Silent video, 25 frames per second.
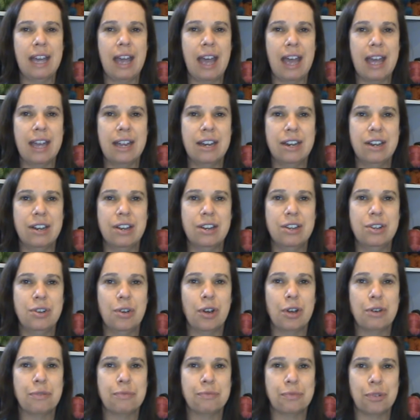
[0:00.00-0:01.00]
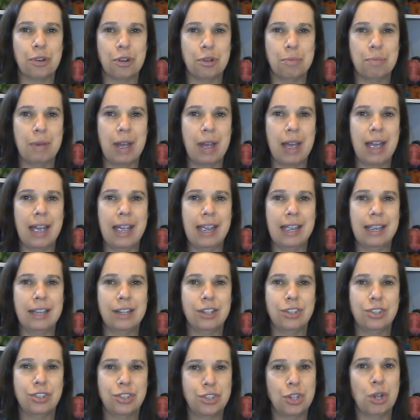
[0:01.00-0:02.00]
and not from
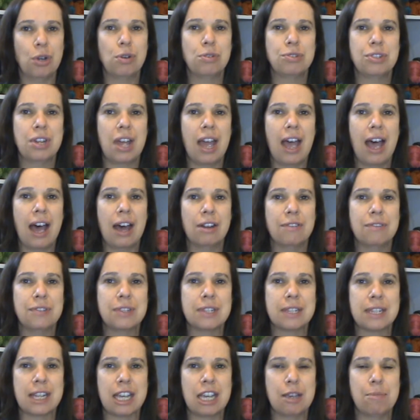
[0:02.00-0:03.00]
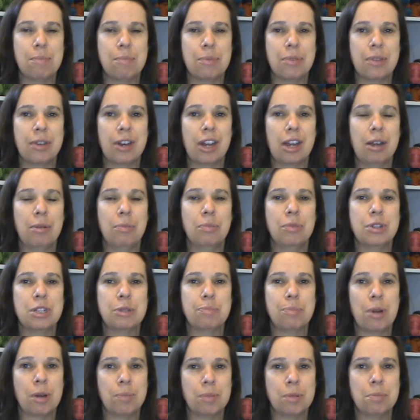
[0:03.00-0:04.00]
a jolt out of sleep that I was
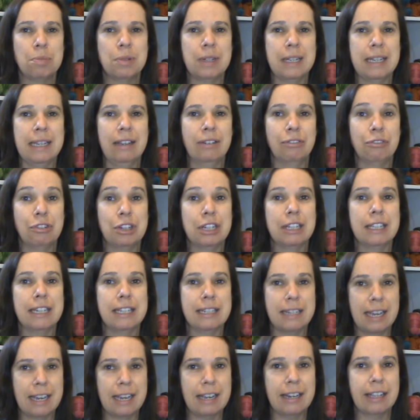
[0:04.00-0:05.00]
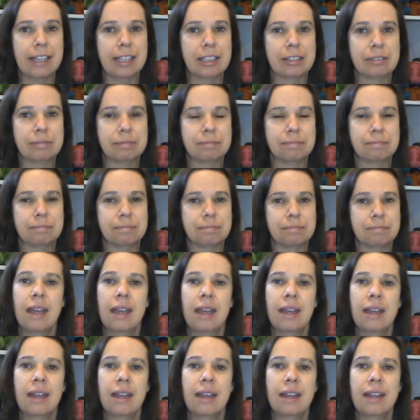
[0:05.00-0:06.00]
probably really needing.
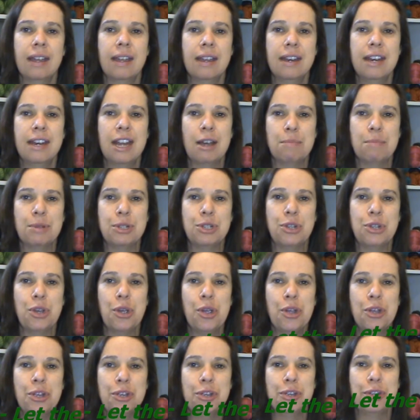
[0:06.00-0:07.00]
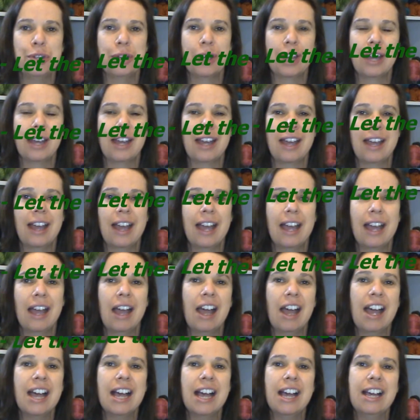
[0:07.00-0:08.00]
Number 2,
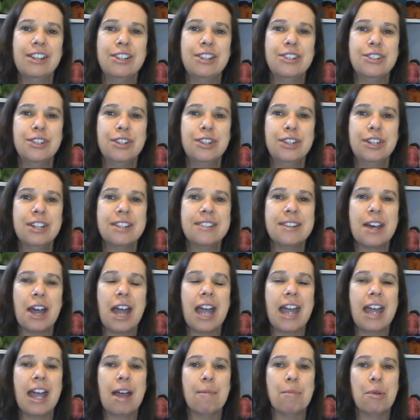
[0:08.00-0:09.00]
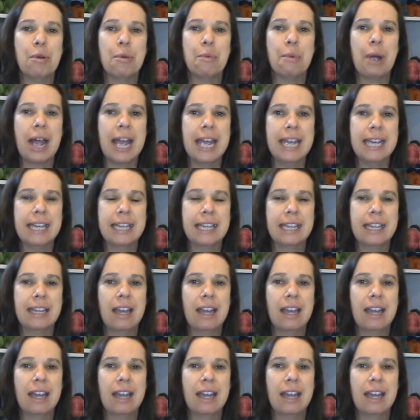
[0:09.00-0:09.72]
as soon as I am awake,